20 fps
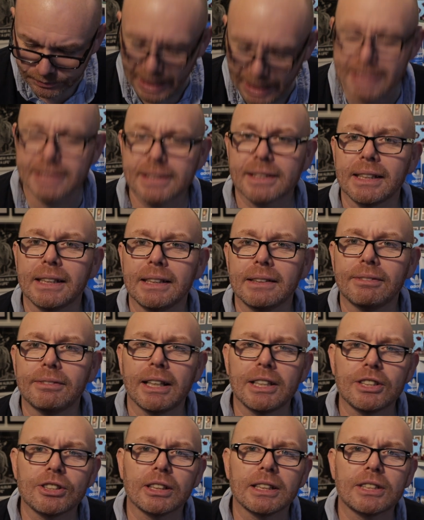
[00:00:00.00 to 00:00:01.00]
Ensley
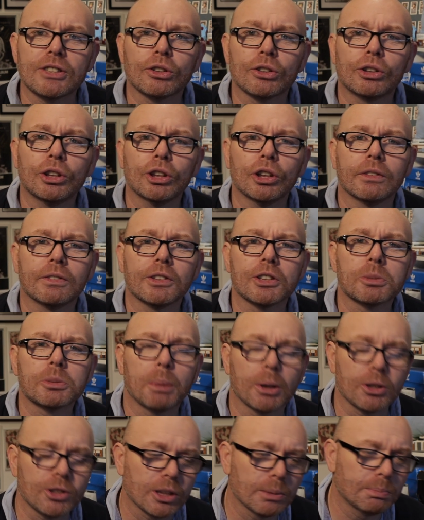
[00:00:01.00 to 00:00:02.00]
eventually took over the
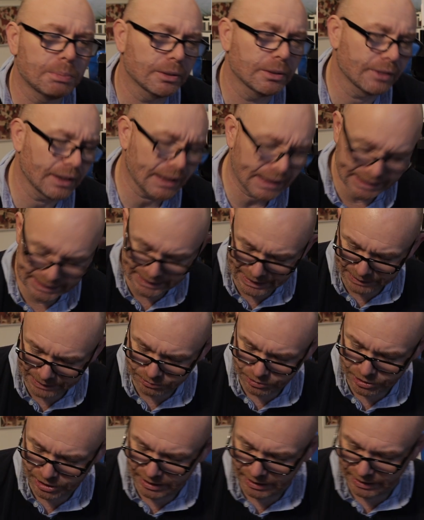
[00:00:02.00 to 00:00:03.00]
sponsorship of
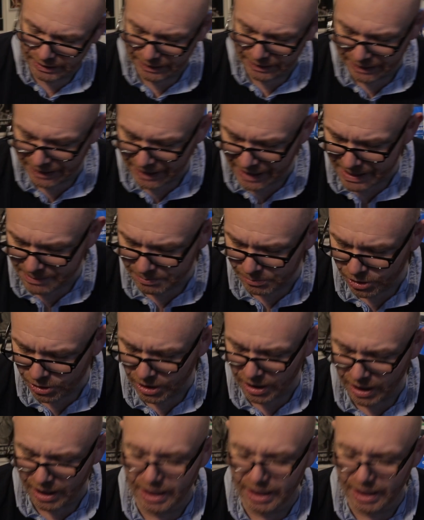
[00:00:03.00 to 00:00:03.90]
county games,